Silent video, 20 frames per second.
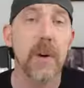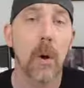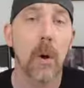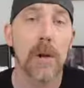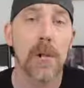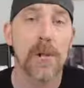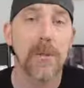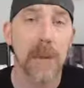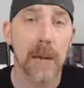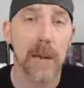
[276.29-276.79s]

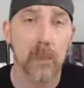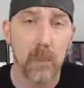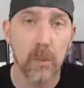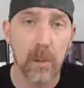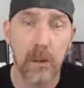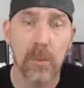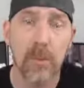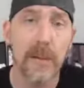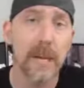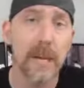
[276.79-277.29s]
Heartsbane
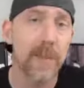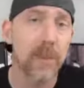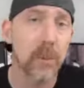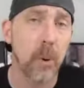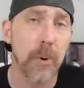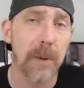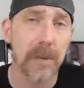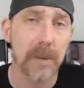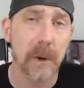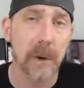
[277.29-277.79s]
will be
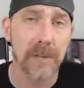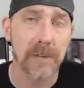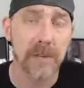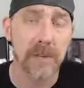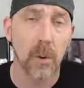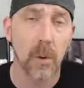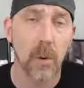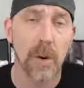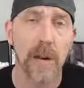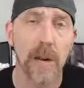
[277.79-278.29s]
important in our
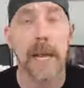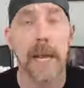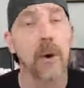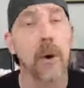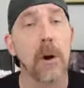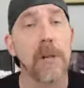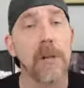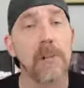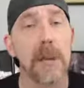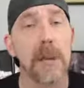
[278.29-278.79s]
story, and
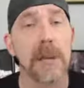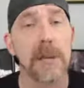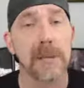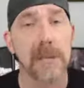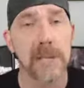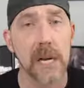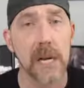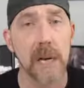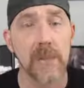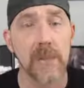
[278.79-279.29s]
Heartsbane
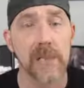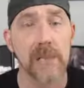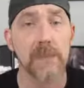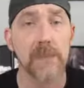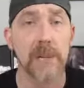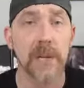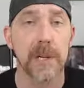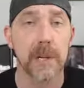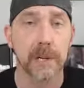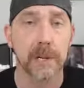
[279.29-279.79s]
itself is a
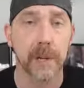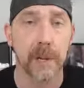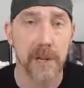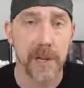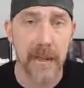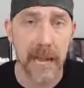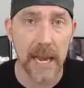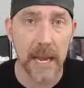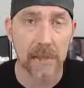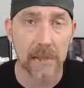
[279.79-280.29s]
peculiar
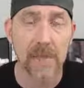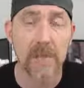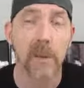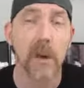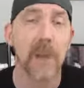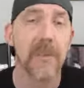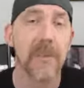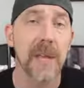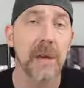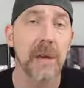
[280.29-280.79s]
name, so
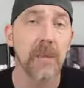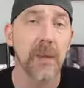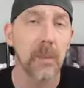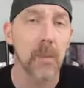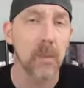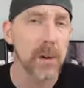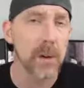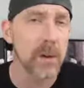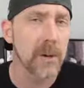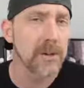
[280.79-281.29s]
I think we
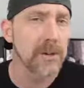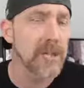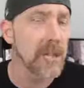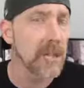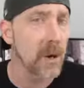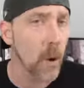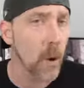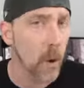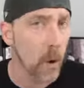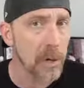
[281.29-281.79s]
will see
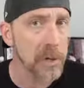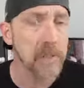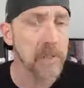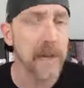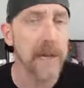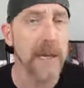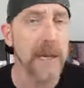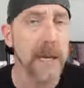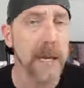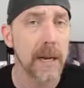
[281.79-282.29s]

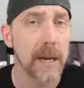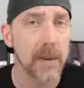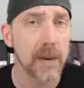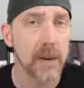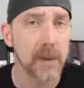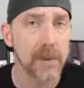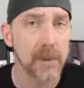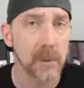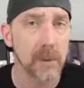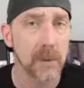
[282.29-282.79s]
Heartsbane again in
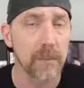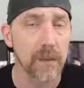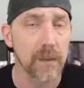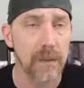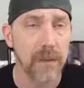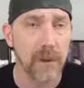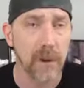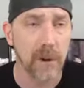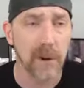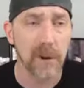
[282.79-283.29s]
our story for
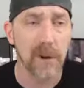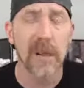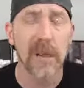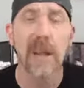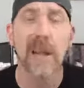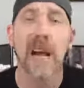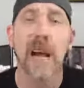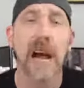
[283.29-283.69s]
sure.